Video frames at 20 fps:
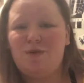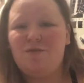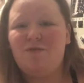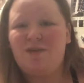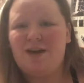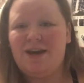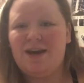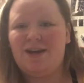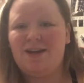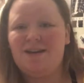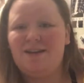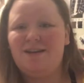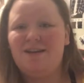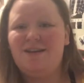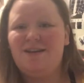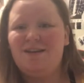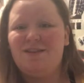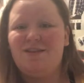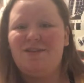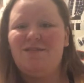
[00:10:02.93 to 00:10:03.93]
you find
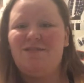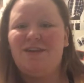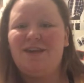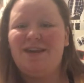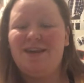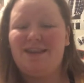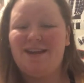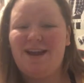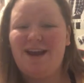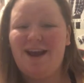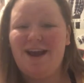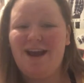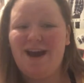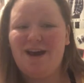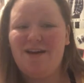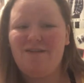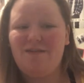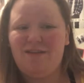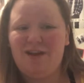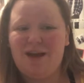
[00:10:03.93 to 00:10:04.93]
the feeling that I
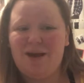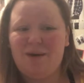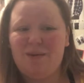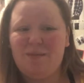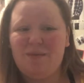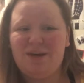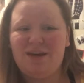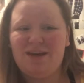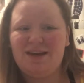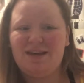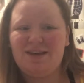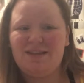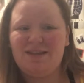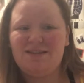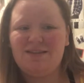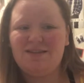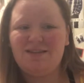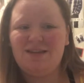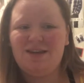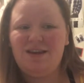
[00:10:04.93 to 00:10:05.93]
have now,
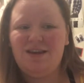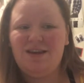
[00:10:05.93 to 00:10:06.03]
because